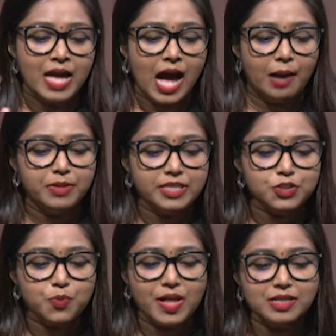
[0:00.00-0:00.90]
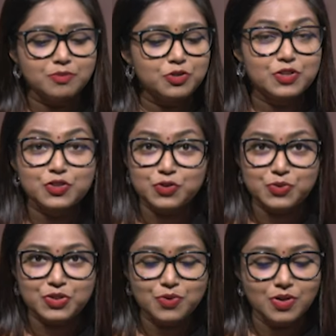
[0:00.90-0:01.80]
I'm pleased to welcome to the
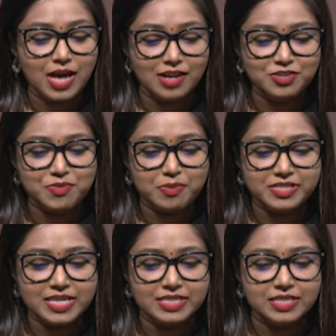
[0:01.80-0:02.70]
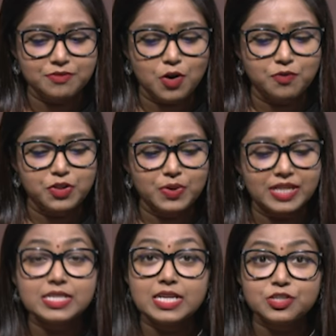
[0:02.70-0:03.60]
studio country representative of the
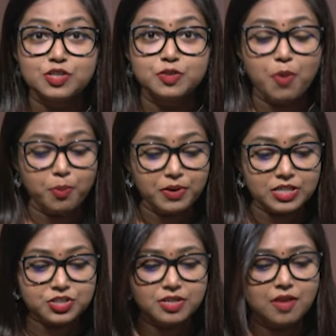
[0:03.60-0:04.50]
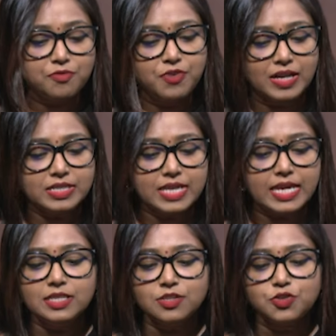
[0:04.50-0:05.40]
United Nations Population Fund
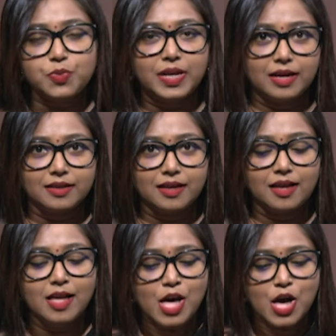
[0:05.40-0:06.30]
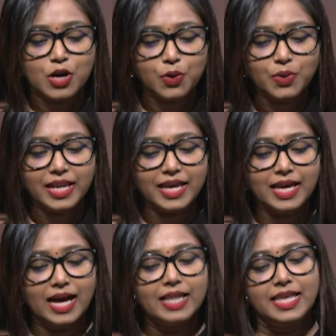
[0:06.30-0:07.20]
in Sri Lanka, Kunle
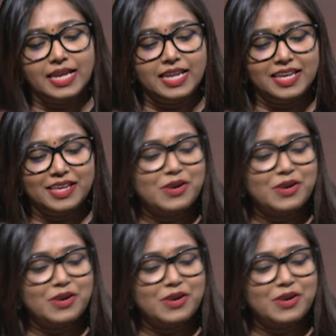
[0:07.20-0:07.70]
Adeniyi.